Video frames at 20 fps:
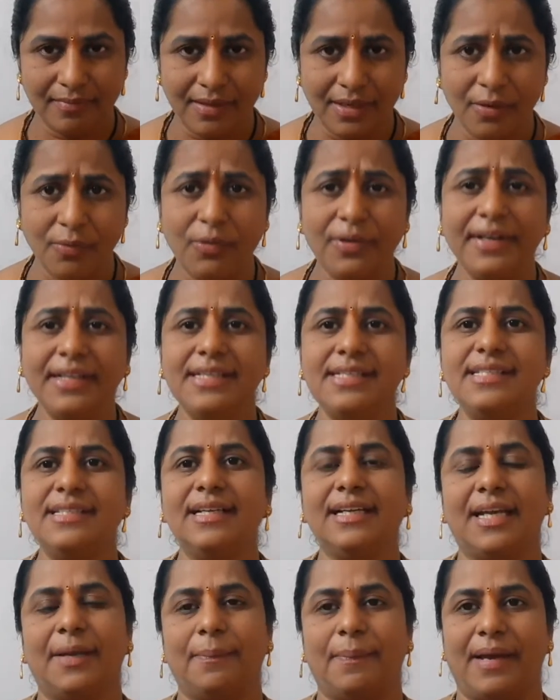what is the
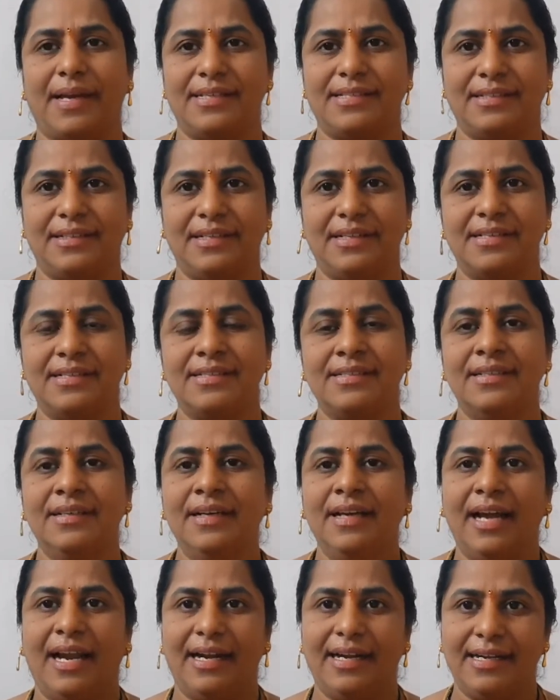capacitance,
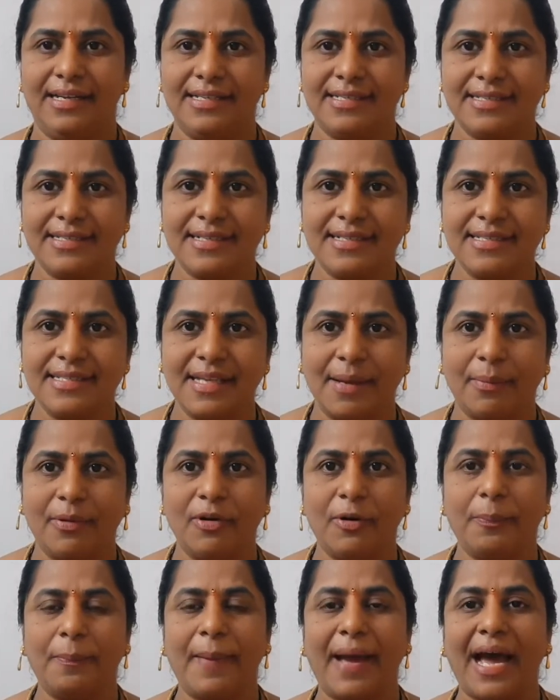and discuss
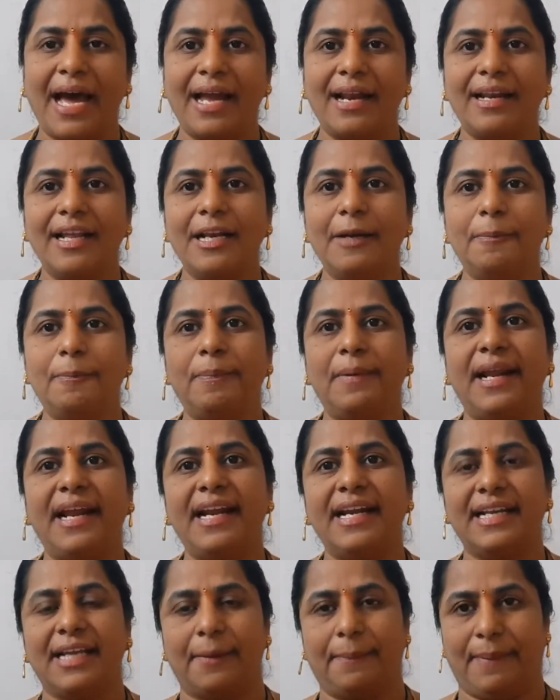about parallel
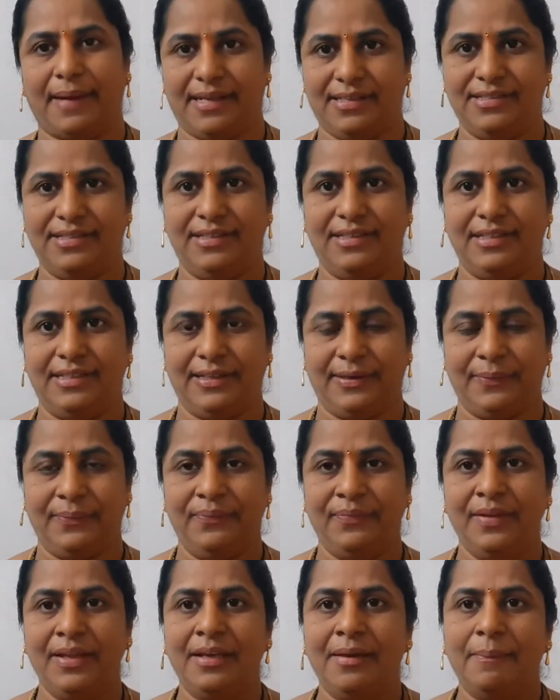plate capacitor.
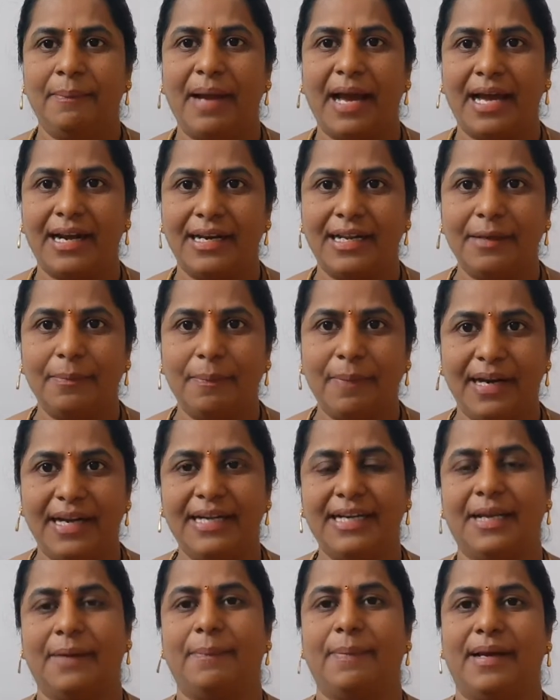Parallel
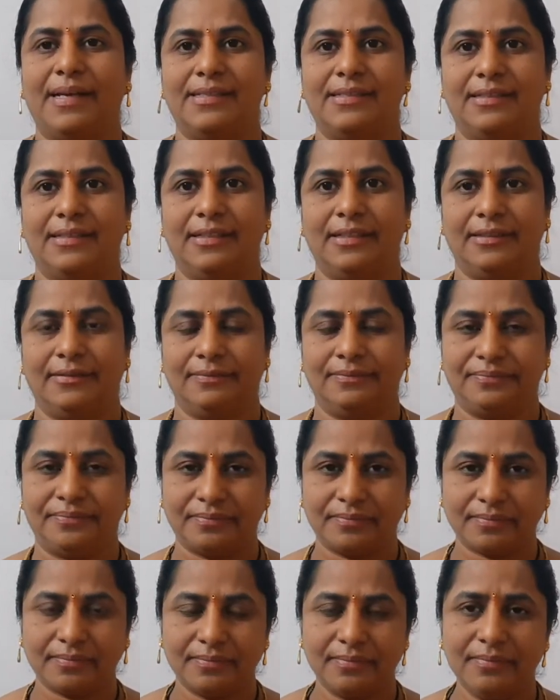plate capacitor,
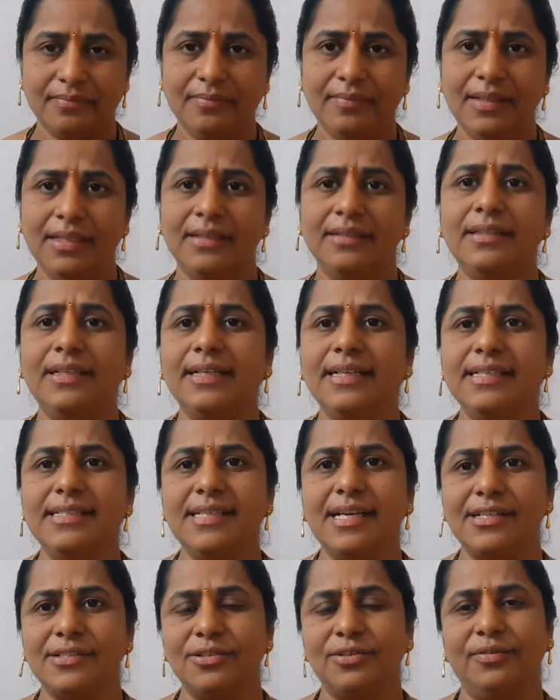that is
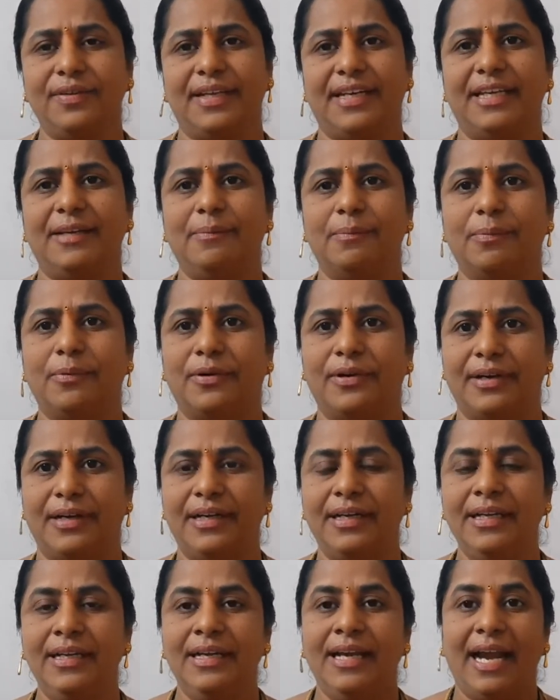also very
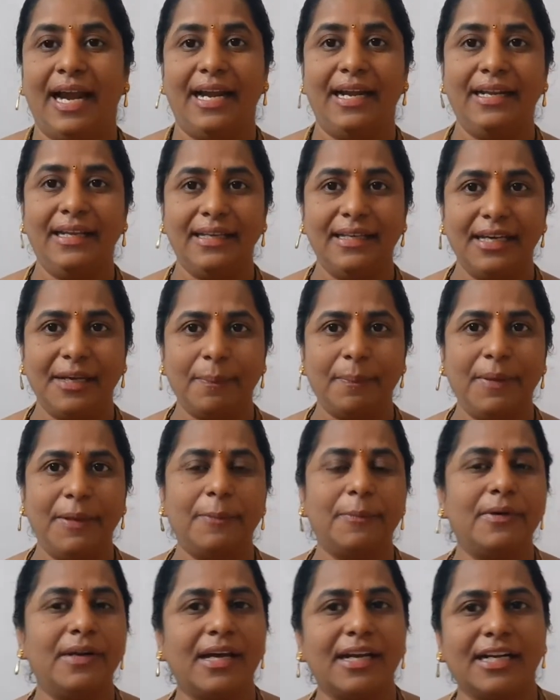important. And here
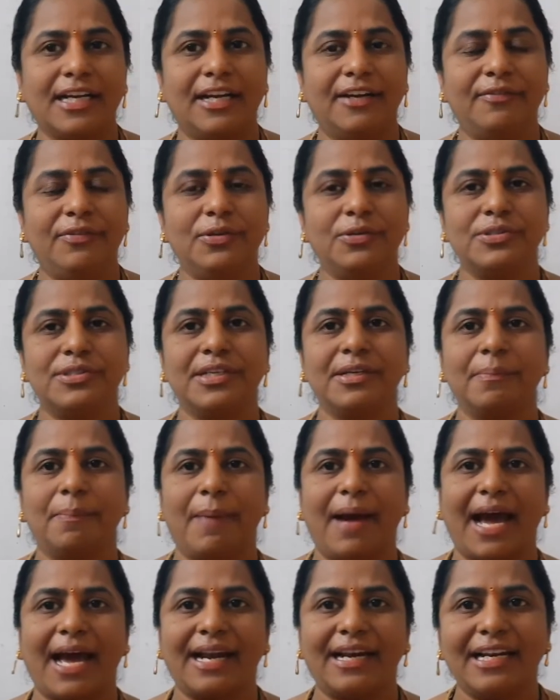people are confusing
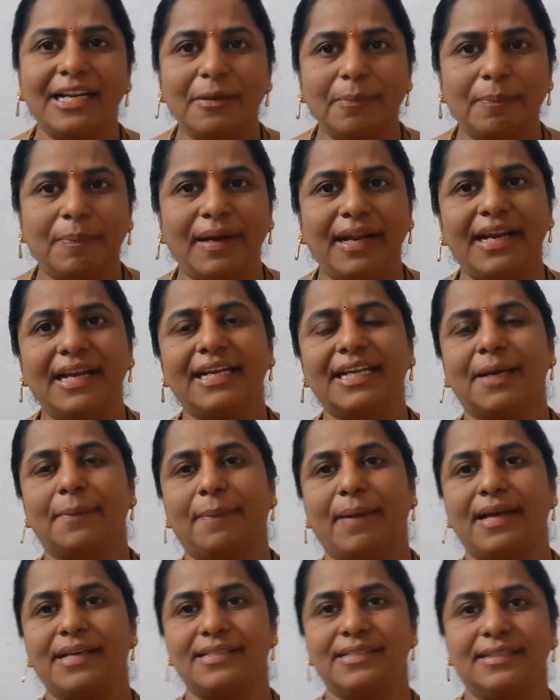parallel plate
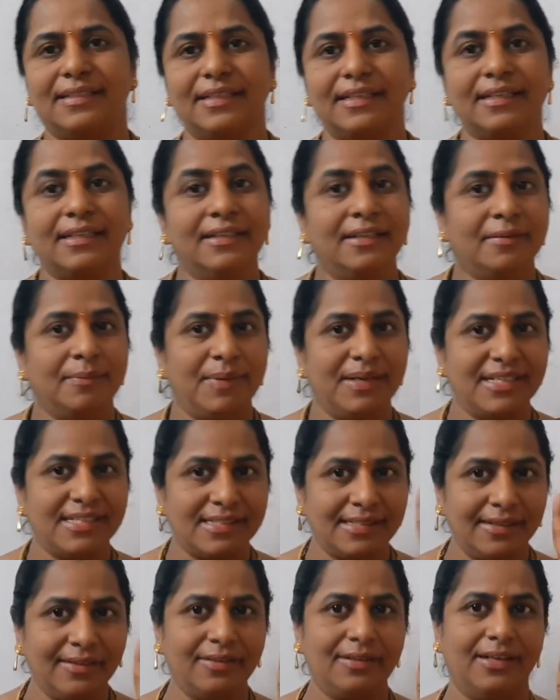capacitor means
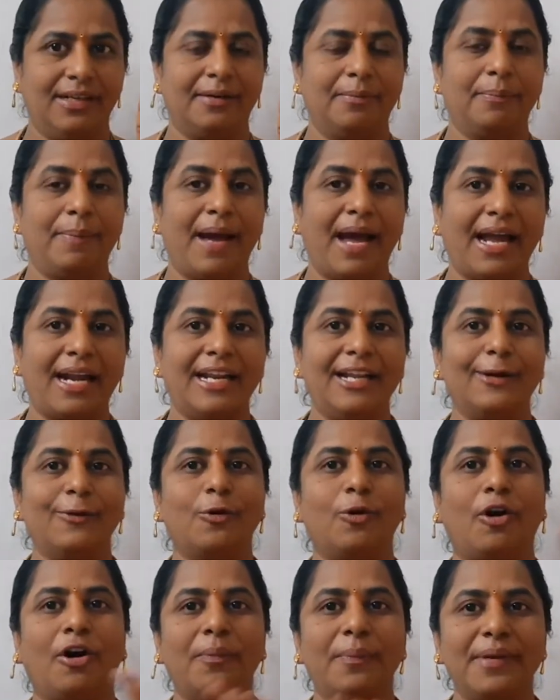singular. Parallel
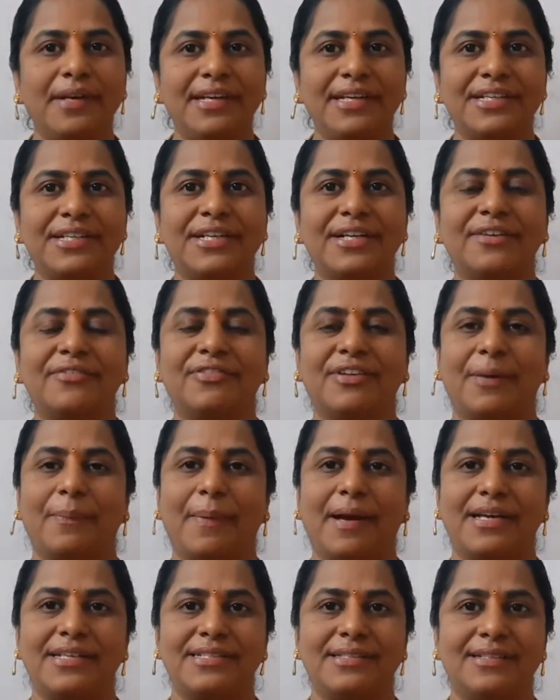combination of
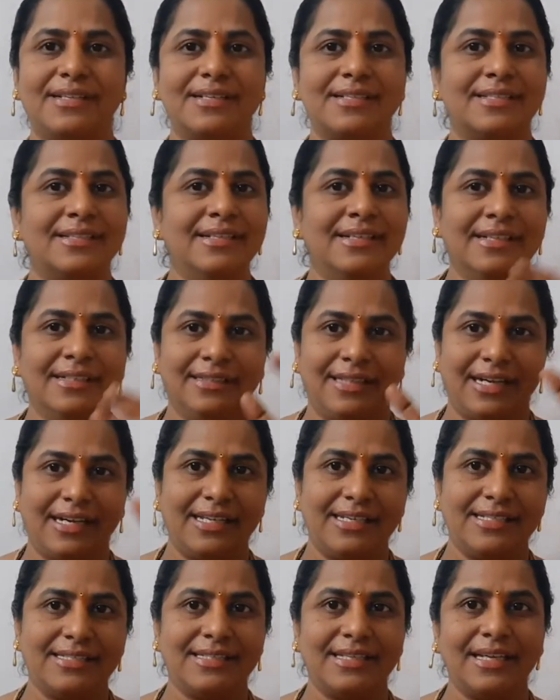capacitors, that
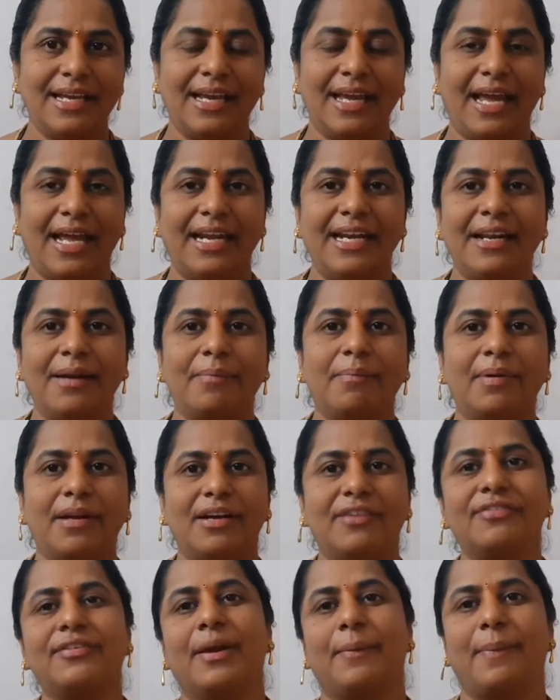is the n number
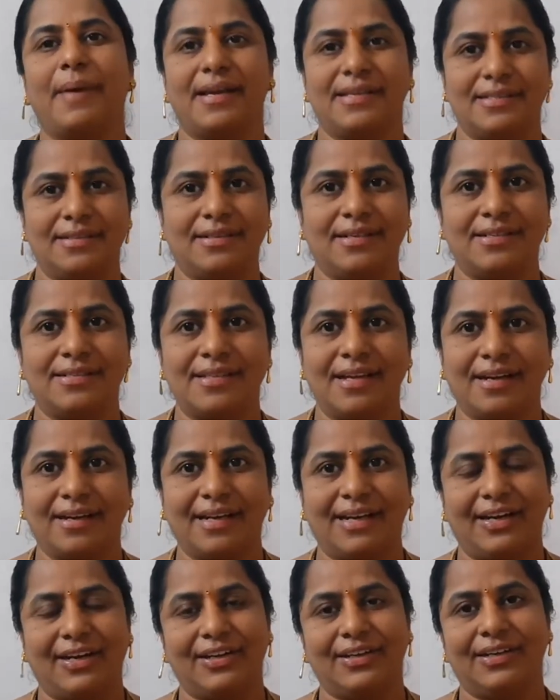of capacitors are
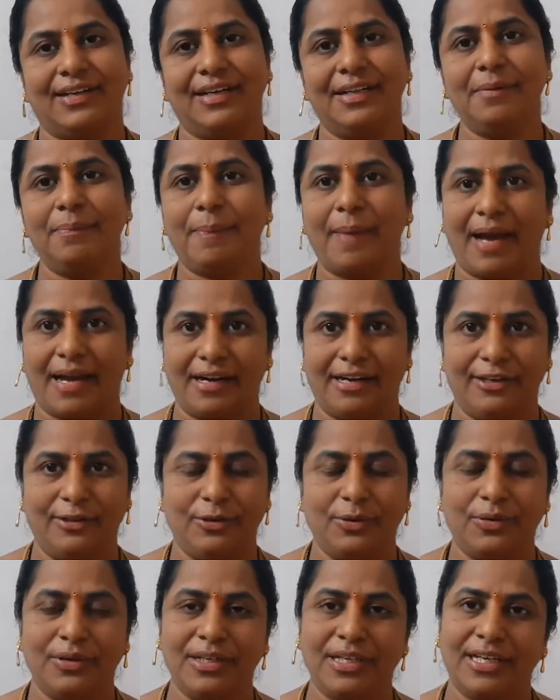connected in parallel.
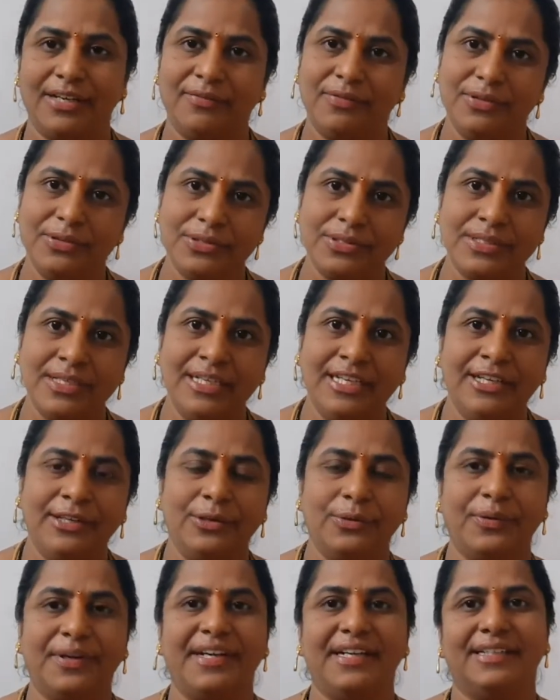Don't confuse,
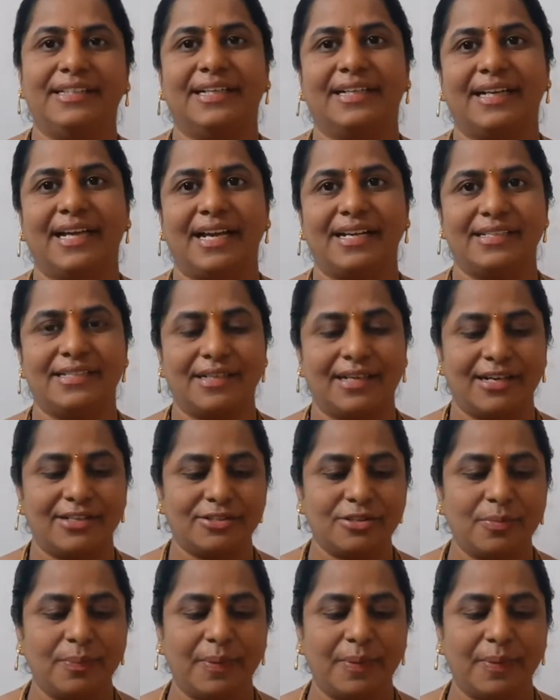you read that answer also,